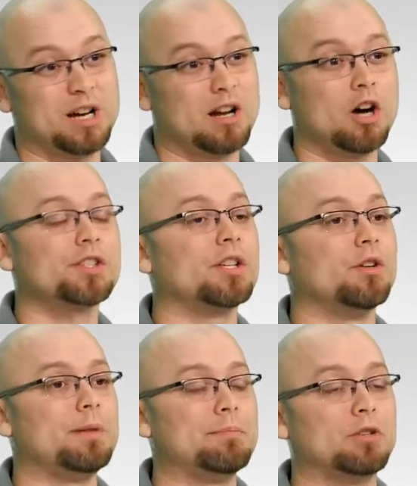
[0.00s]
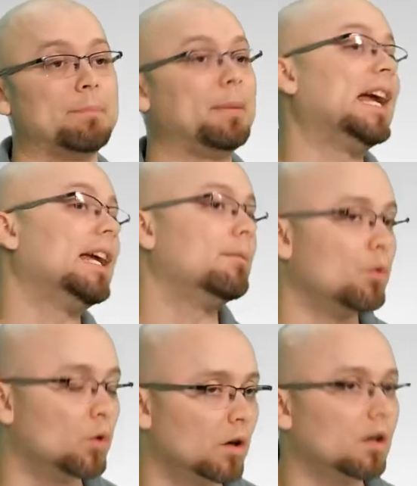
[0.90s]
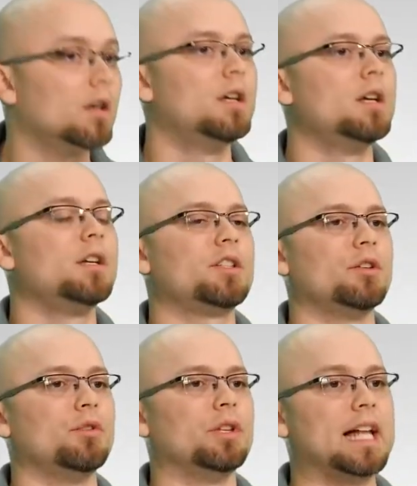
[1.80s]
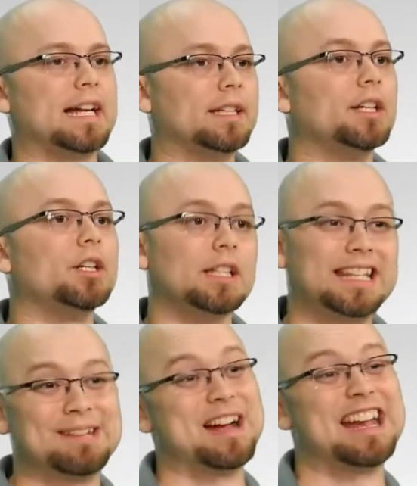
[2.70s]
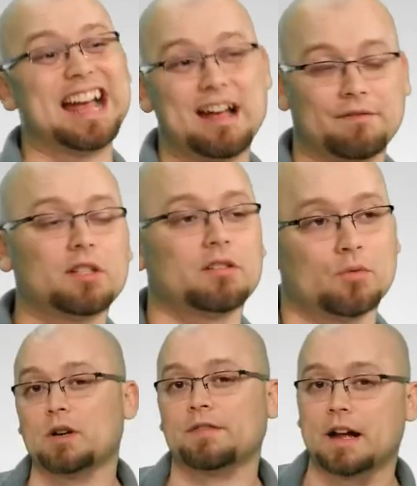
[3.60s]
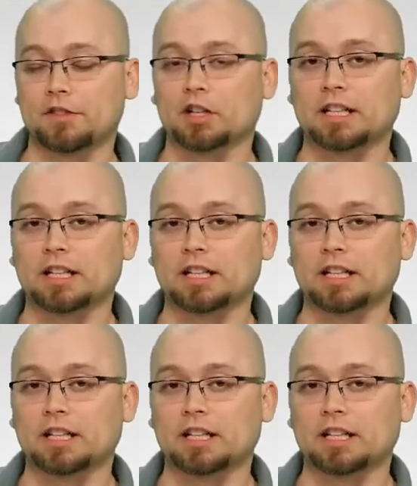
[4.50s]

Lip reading: also people get paid more, so the likelihood that they might have $25,000,